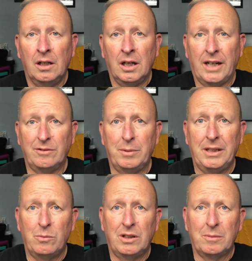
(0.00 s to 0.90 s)
Hi everybody,
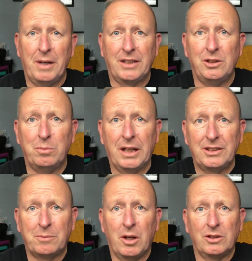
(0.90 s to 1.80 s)
and welcome back to
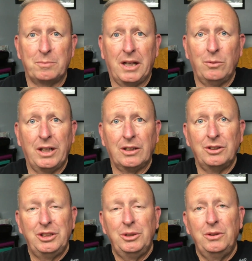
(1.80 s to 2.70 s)
Plastic Models by Regular
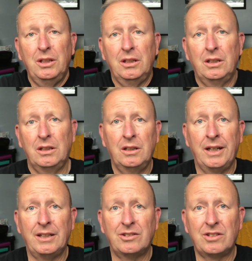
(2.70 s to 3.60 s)
Dude,
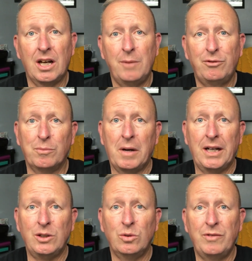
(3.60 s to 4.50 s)
and it's time for my
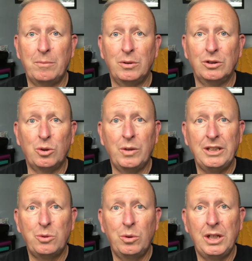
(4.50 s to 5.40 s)
November
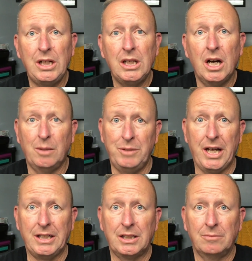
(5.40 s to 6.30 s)
2020
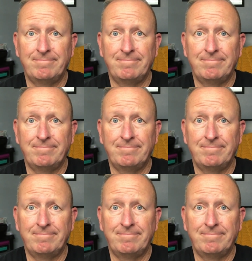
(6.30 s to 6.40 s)
update.